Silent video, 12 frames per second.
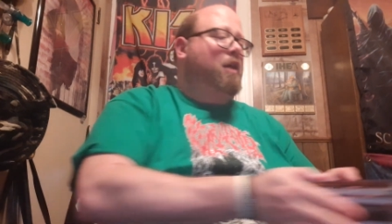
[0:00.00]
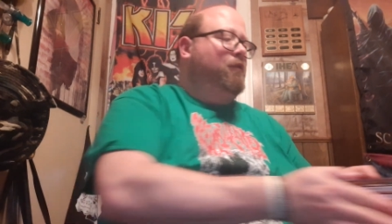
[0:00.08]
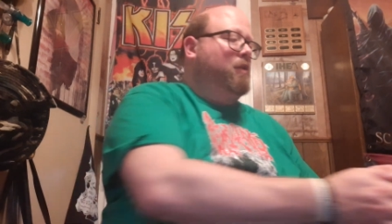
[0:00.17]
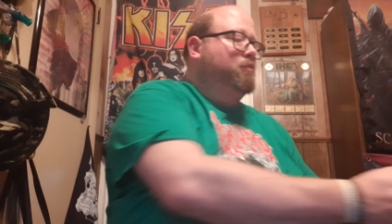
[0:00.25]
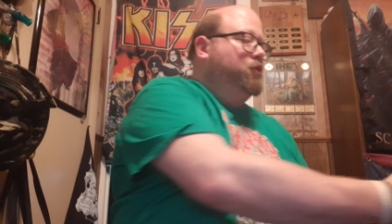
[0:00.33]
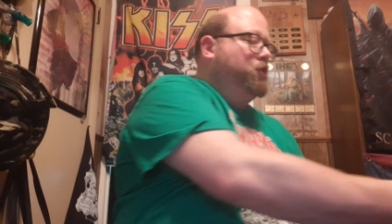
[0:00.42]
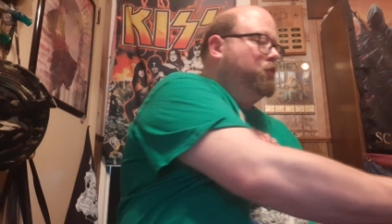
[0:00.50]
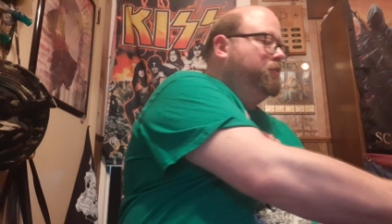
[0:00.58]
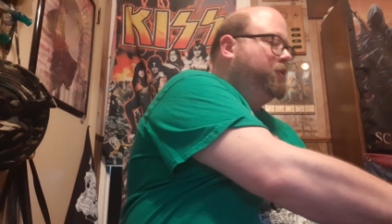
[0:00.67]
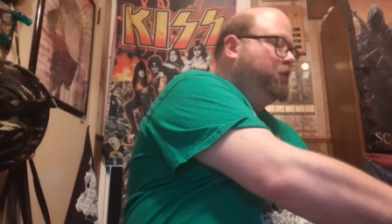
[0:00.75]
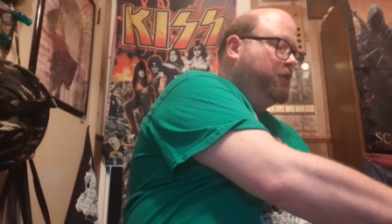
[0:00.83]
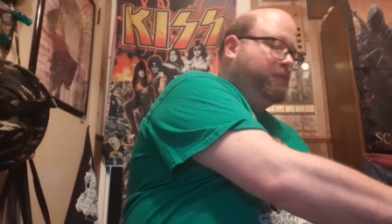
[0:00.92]
from
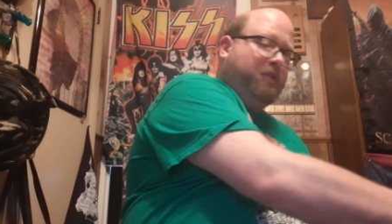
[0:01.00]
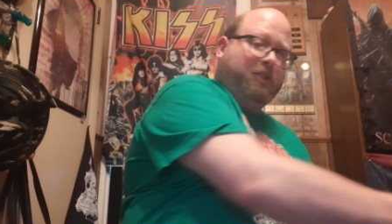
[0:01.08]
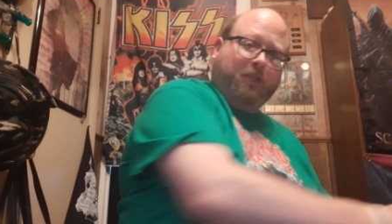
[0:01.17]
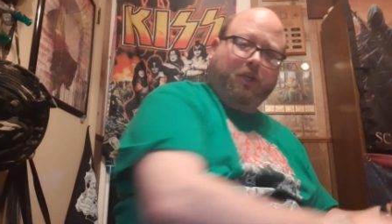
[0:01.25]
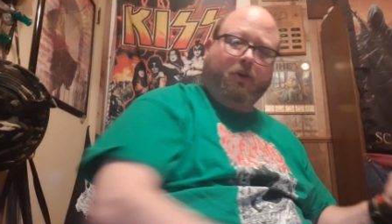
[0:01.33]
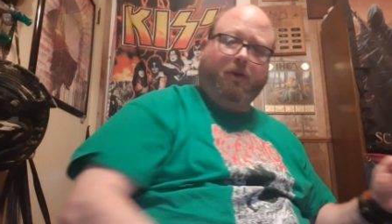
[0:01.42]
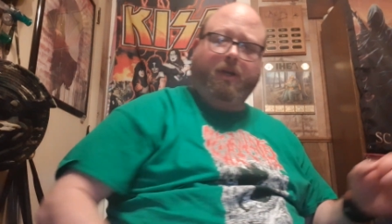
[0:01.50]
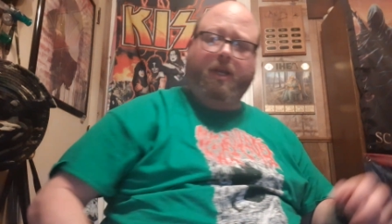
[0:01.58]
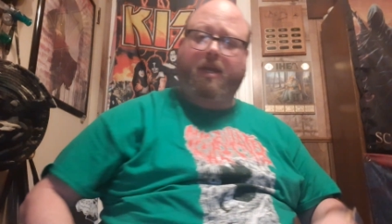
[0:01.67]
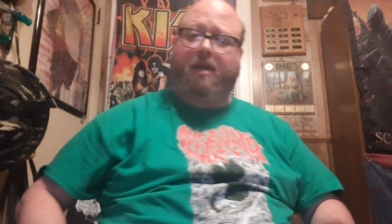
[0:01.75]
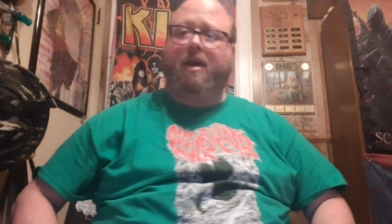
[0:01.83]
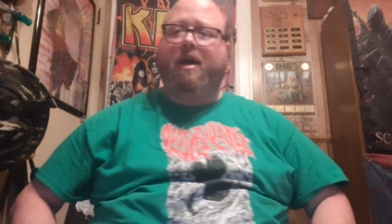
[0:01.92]
Doomed to
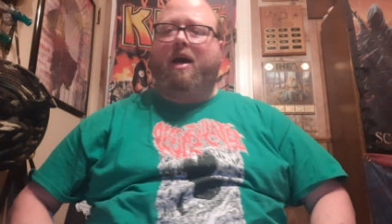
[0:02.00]
Obscurity.